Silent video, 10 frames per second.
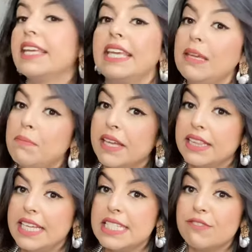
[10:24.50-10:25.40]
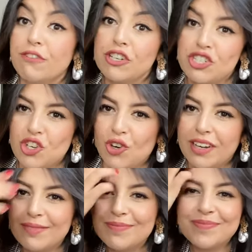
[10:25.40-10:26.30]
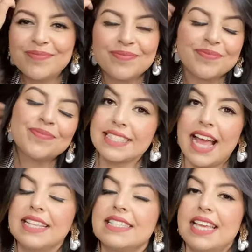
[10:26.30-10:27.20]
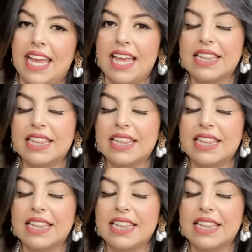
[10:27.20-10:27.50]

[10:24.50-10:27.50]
keeping these for sure. That's it.